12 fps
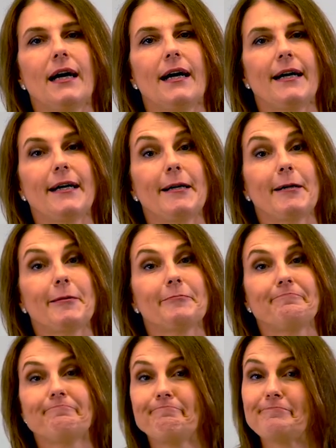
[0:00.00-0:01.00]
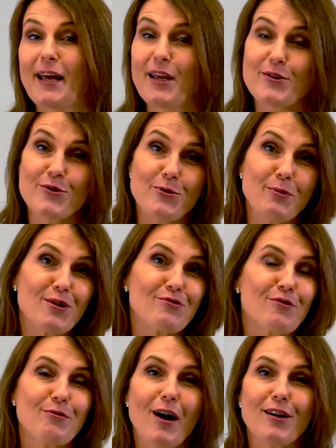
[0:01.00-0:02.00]
Um, Thank you so much
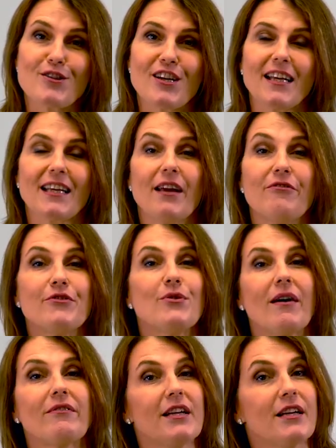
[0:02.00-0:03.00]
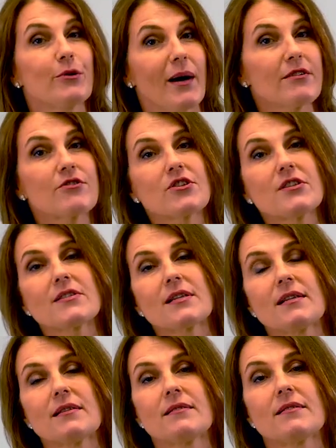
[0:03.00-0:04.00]
for watching. If you have any questions
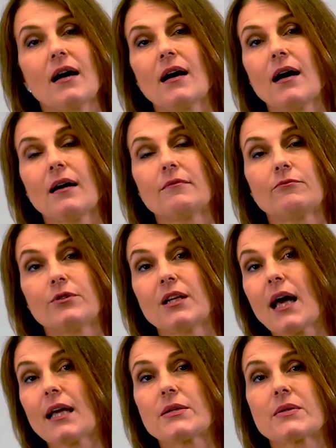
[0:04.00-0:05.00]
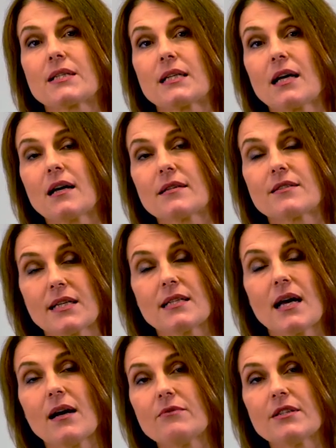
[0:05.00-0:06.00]
and uh, would like to sit, uh, sit
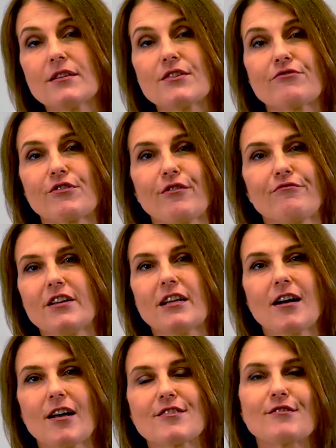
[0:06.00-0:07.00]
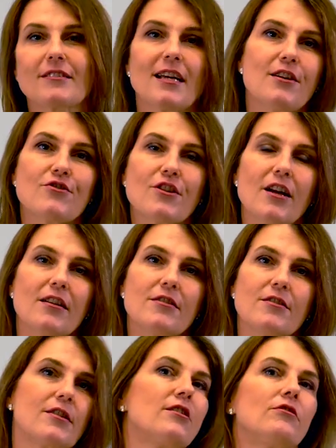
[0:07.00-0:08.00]
down with us for a free consultation
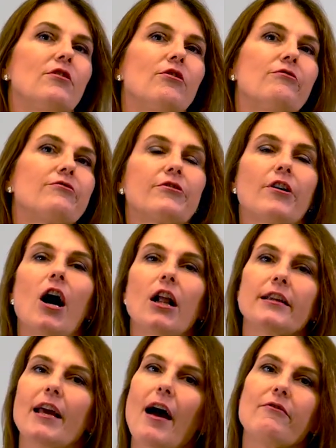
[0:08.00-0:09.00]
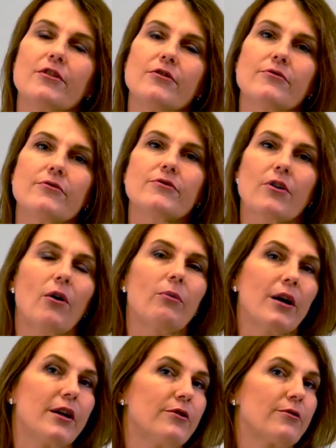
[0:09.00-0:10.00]
to go over all the avenues
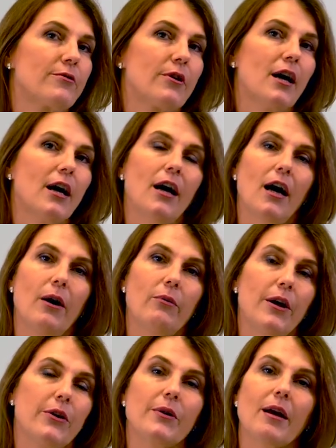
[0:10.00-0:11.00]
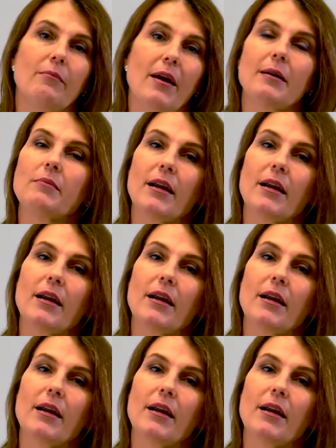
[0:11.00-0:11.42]
where, you're, where you can make